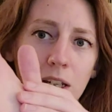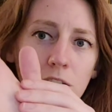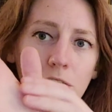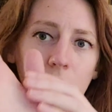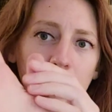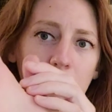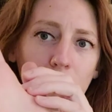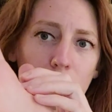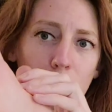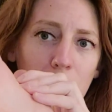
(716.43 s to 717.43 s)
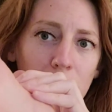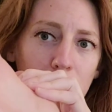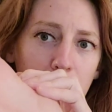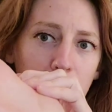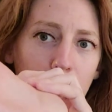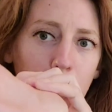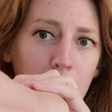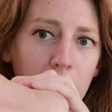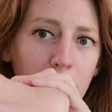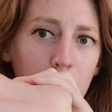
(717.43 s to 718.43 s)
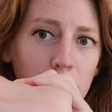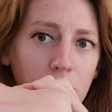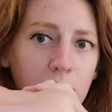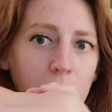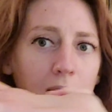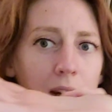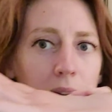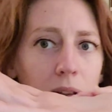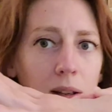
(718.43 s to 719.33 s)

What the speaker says: You just need to stretch the thumb back as much as you can.